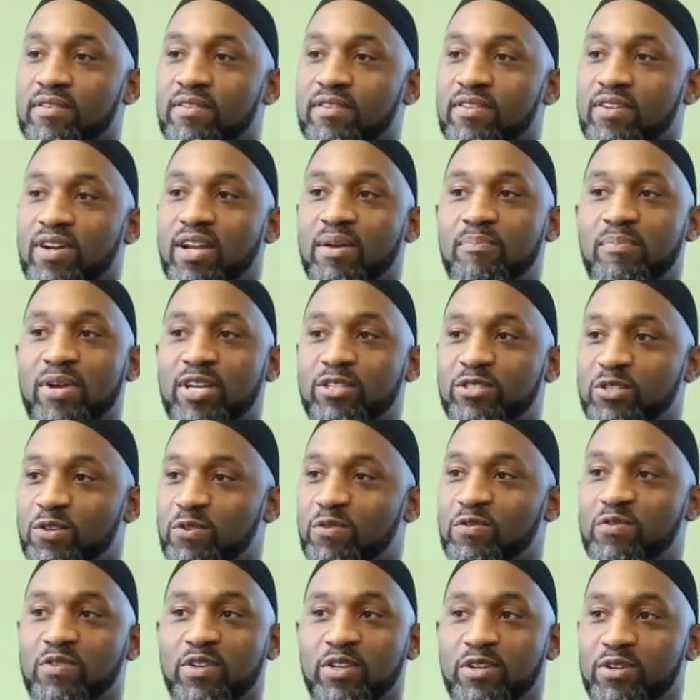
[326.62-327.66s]
So that makes you
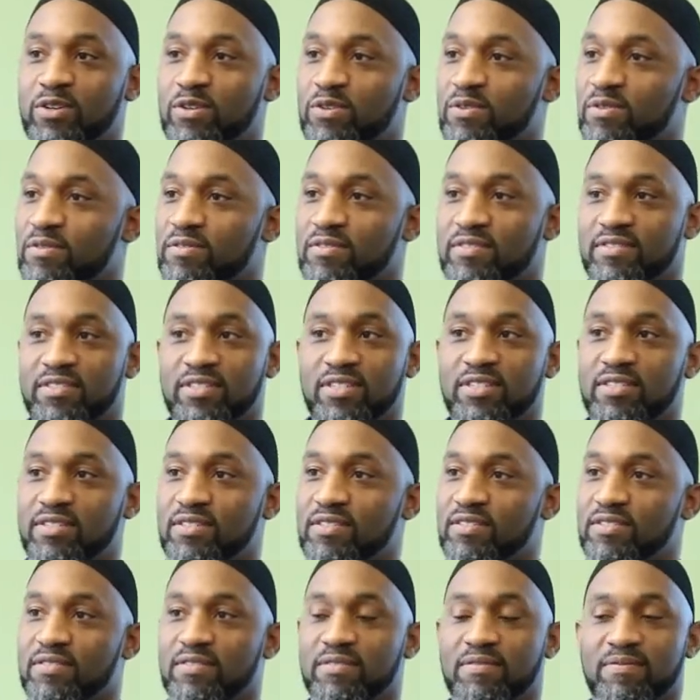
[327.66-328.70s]
feel just,
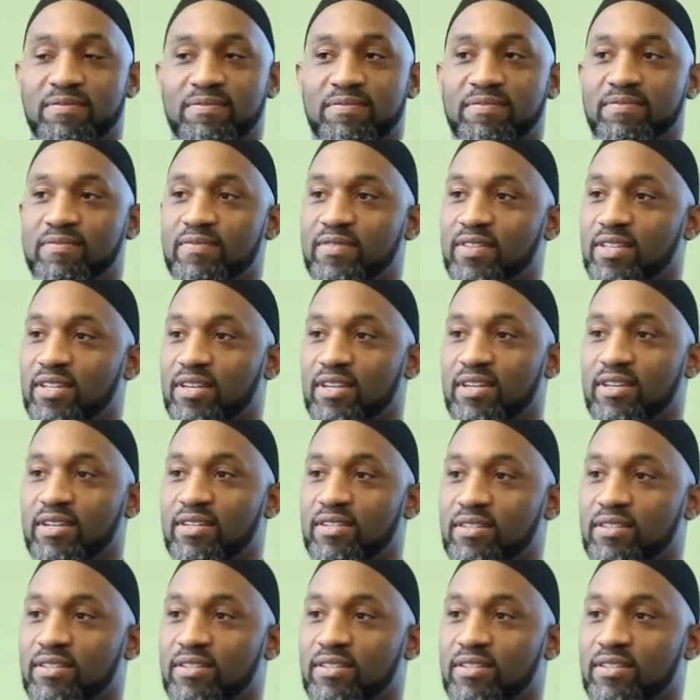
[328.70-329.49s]
yeah.